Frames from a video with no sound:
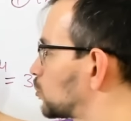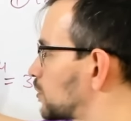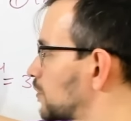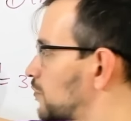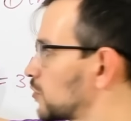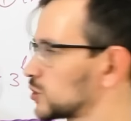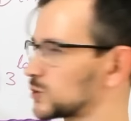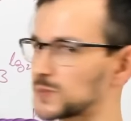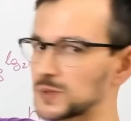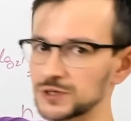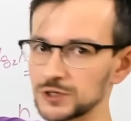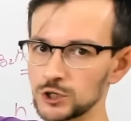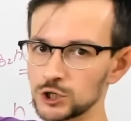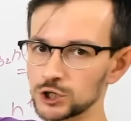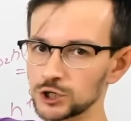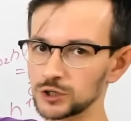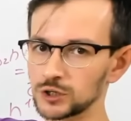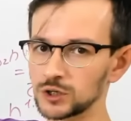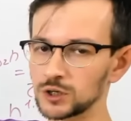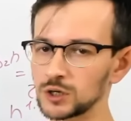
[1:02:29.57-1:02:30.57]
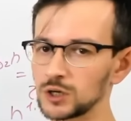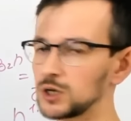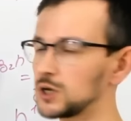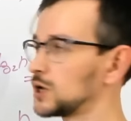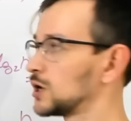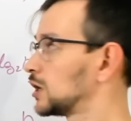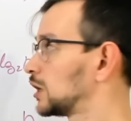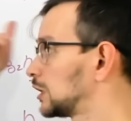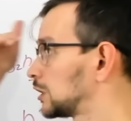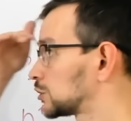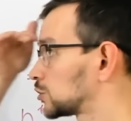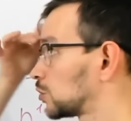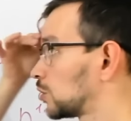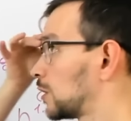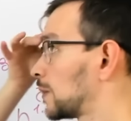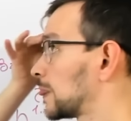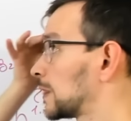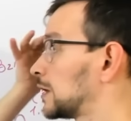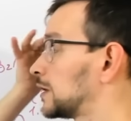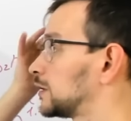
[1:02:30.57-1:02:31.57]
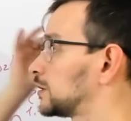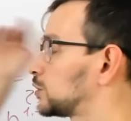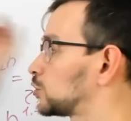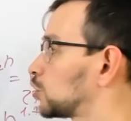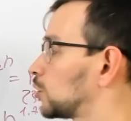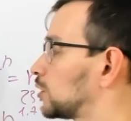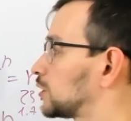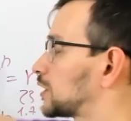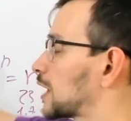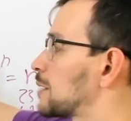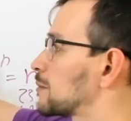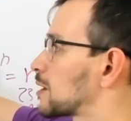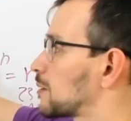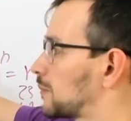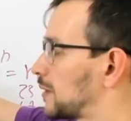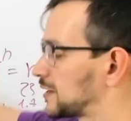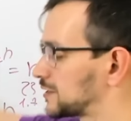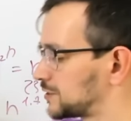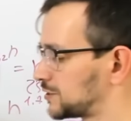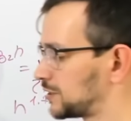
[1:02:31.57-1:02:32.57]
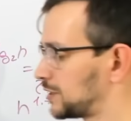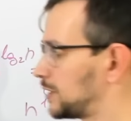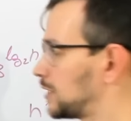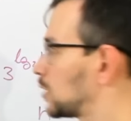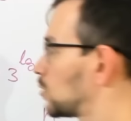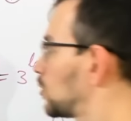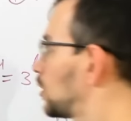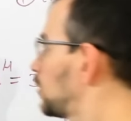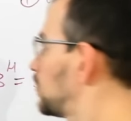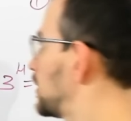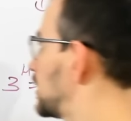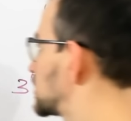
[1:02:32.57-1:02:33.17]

to the first position. So the time complexity here will be